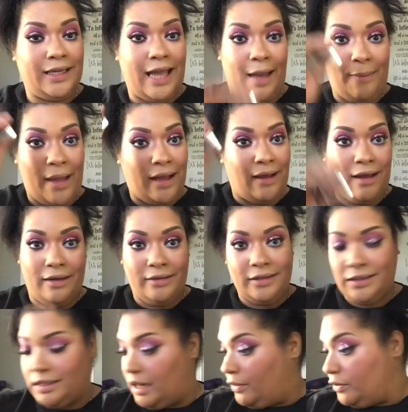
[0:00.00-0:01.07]
Cap back on.
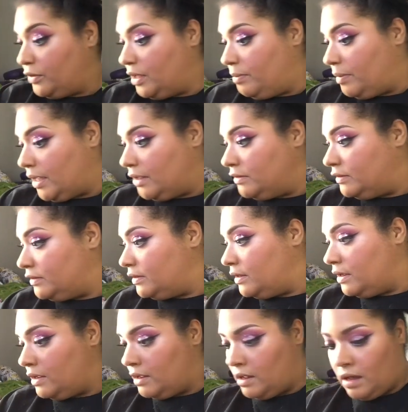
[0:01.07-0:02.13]
It's another cream base.
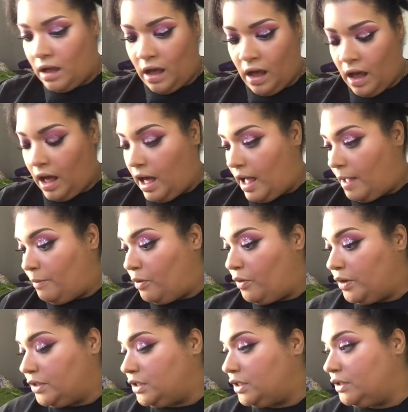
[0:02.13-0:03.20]
I'm
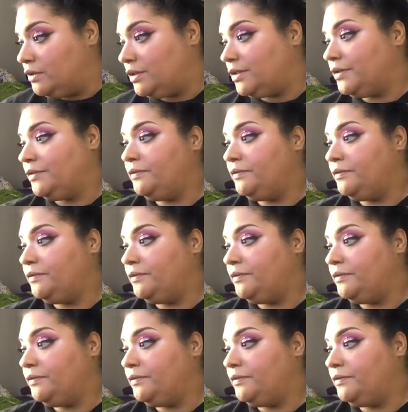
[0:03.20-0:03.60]
going to use